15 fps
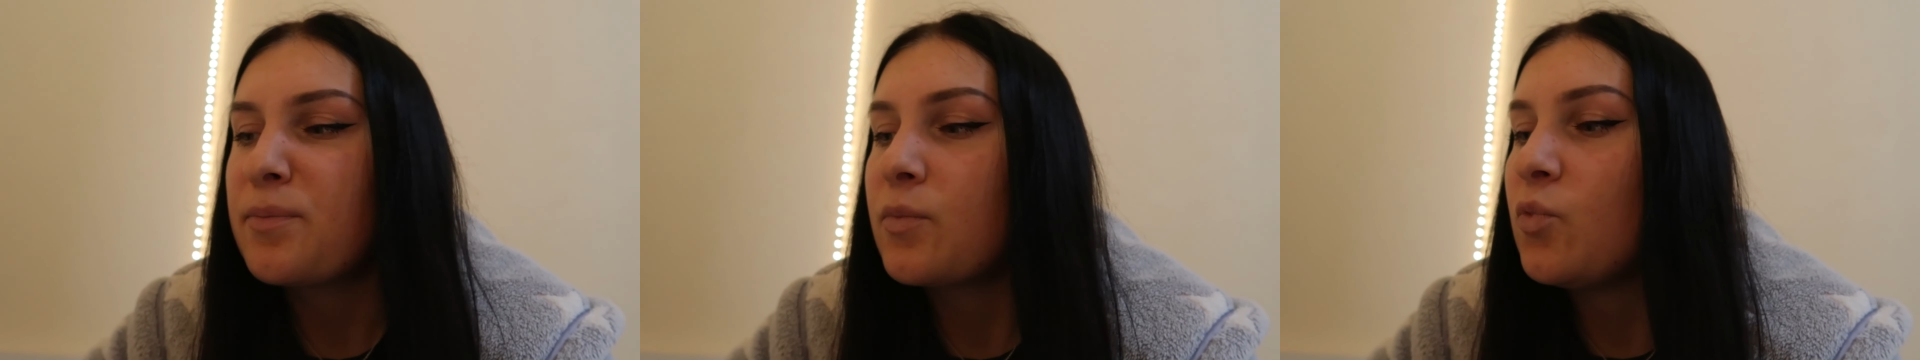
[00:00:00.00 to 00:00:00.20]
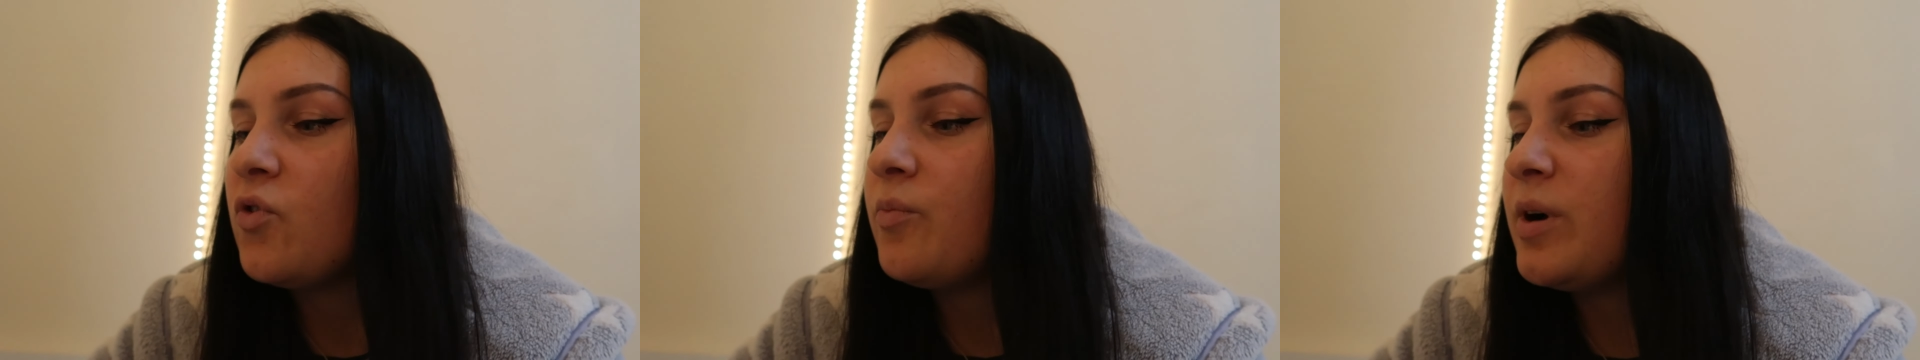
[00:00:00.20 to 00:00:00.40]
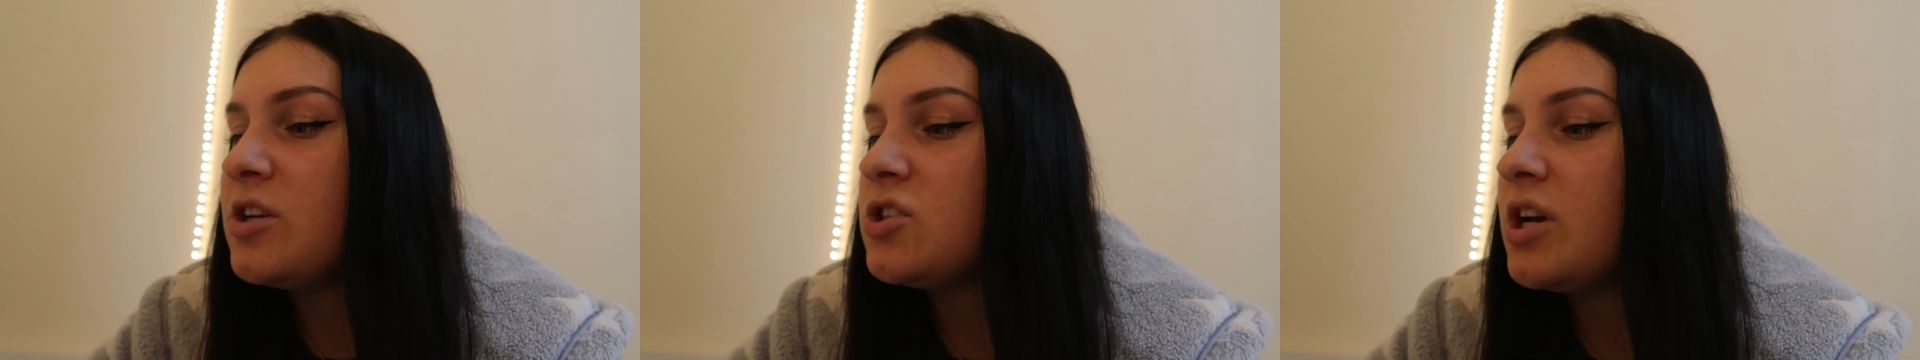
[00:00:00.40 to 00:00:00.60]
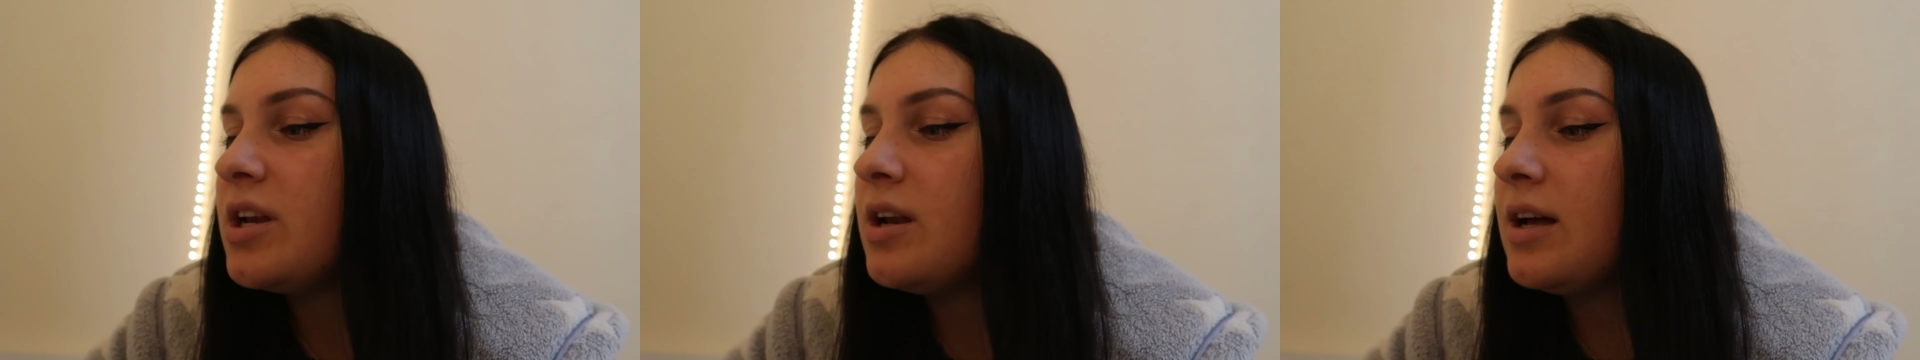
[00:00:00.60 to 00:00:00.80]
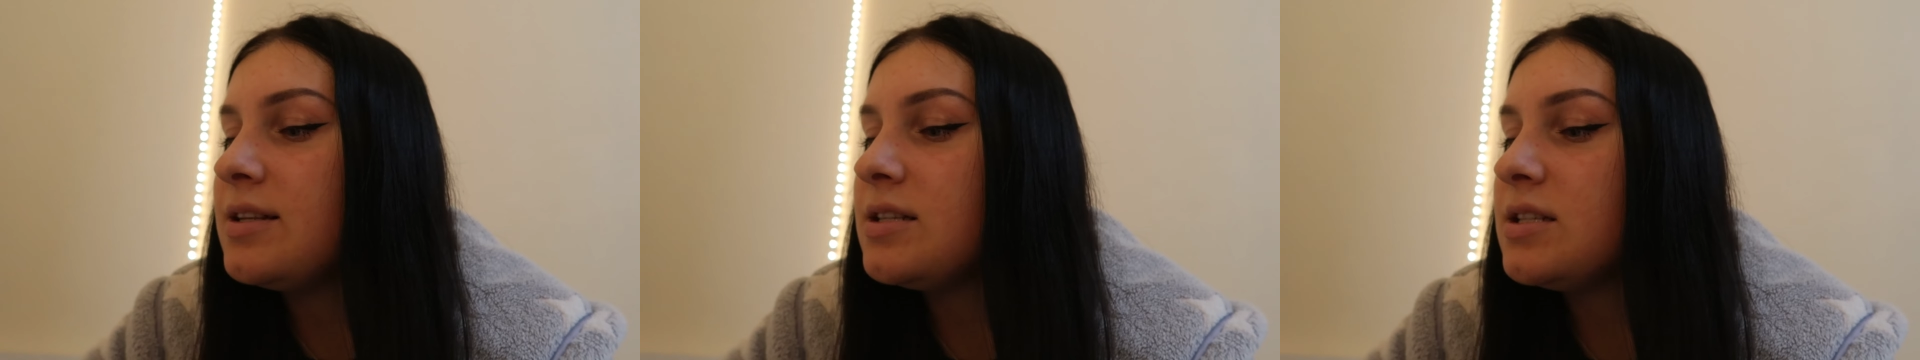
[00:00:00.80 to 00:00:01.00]
with my
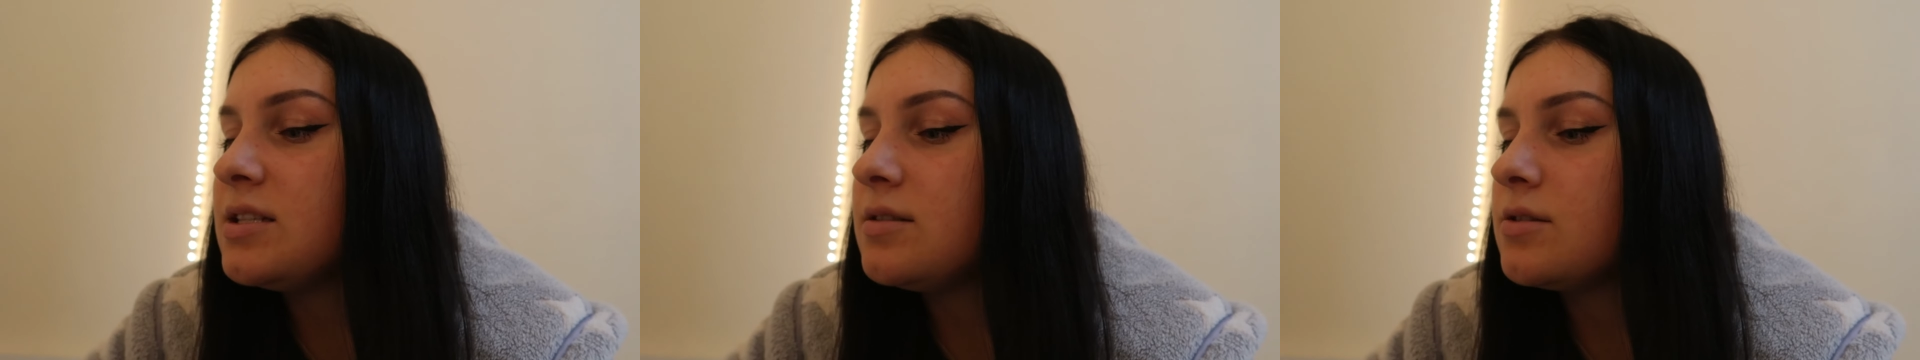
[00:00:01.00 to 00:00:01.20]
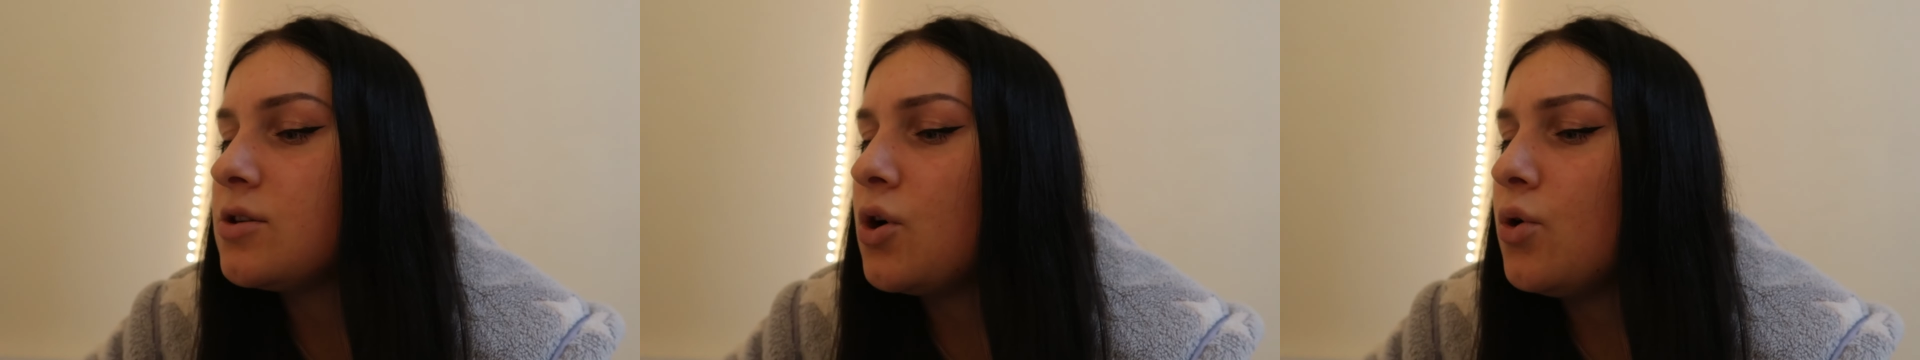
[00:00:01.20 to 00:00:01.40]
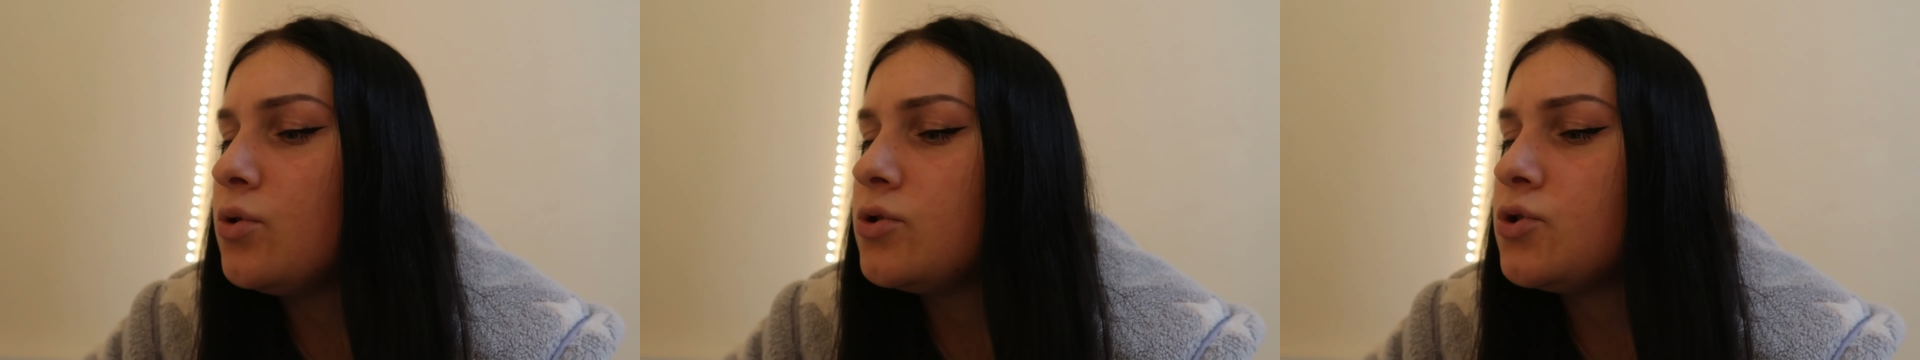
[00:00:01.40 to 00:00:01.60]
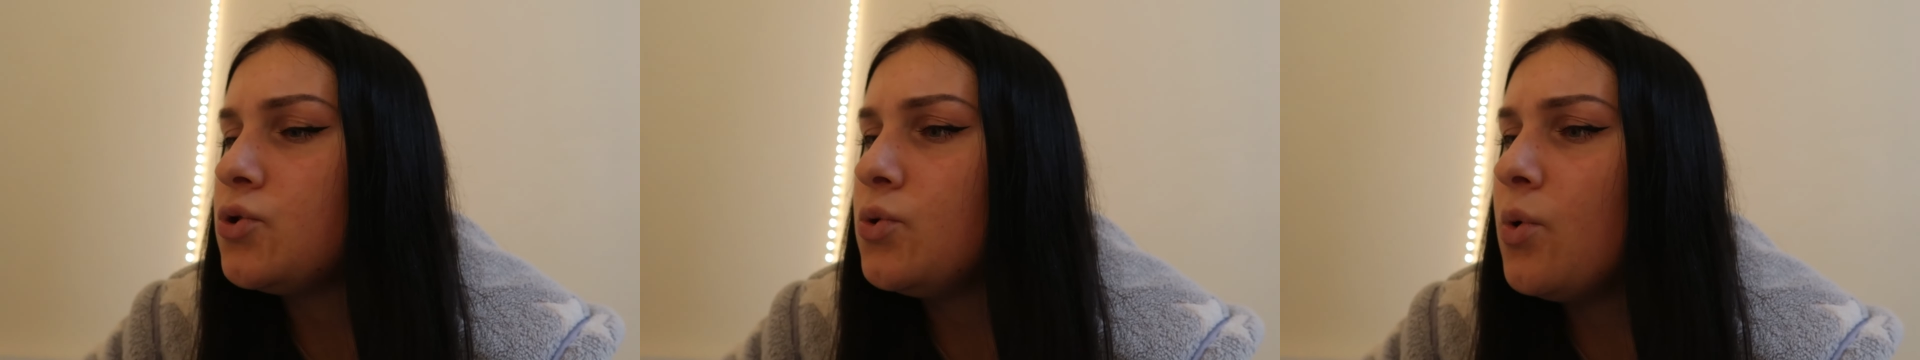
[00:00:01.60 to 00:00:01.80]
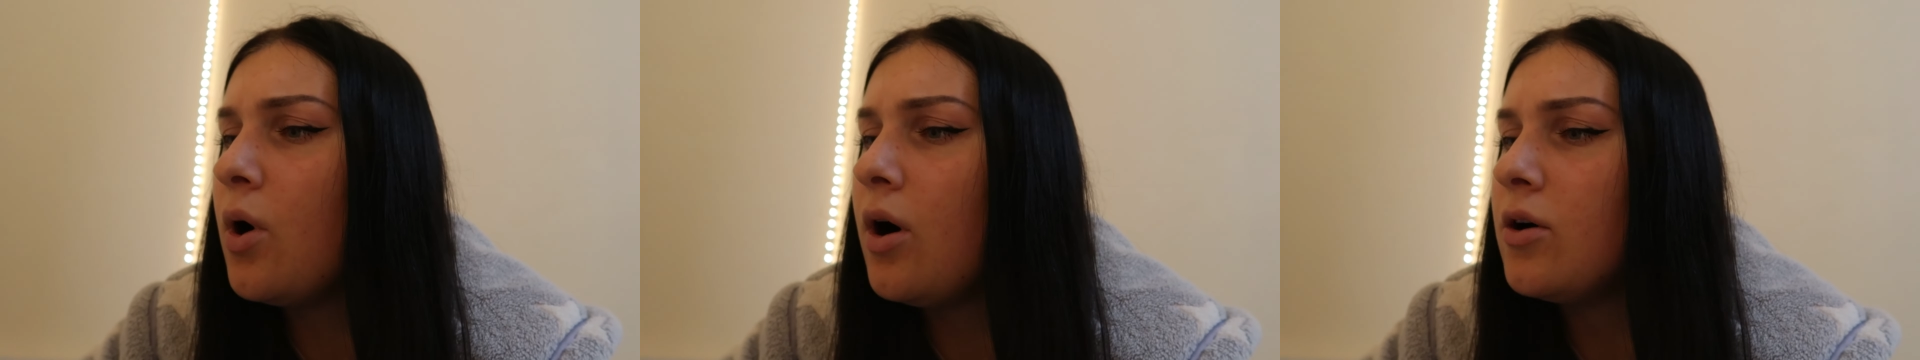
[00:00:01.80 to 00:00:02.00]
training. I didn't go
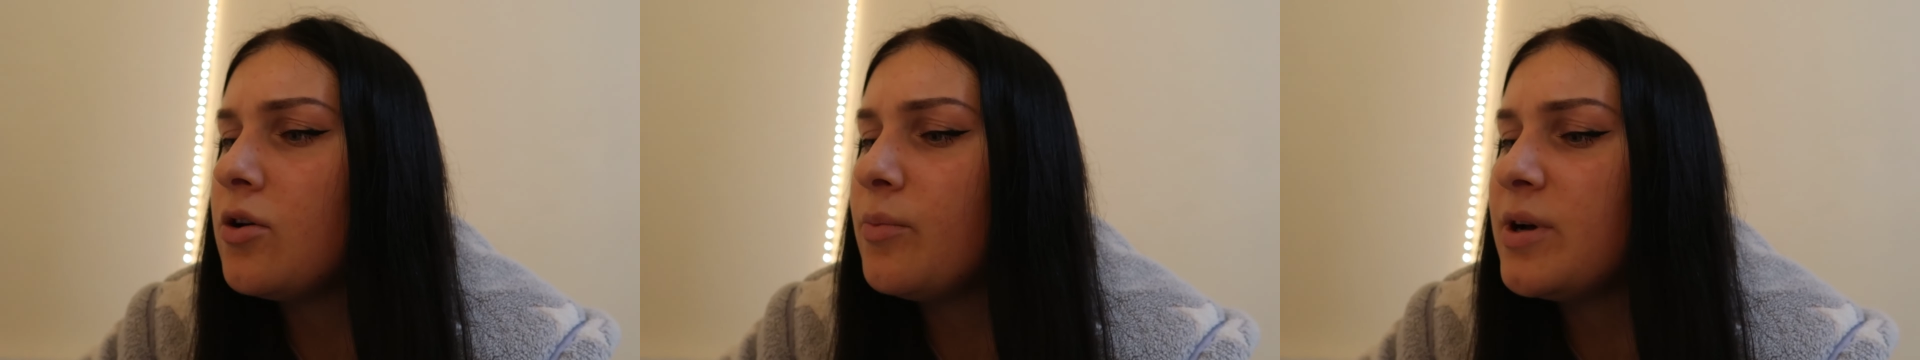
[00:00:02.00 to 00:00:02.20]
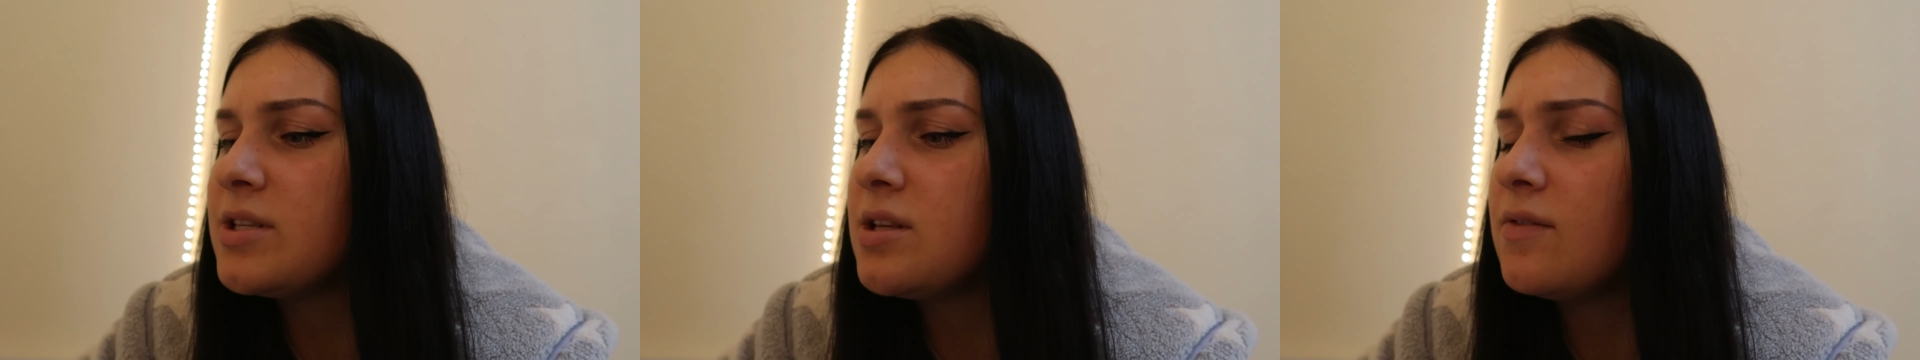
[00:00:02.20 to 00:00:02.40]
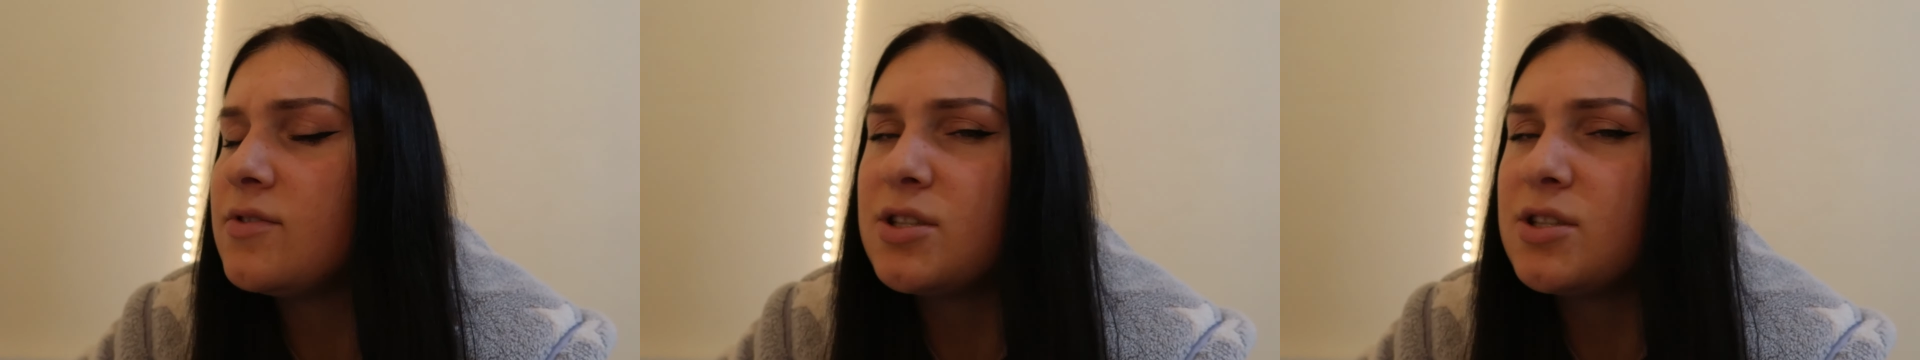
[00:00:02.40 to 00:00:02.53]
too hard on myself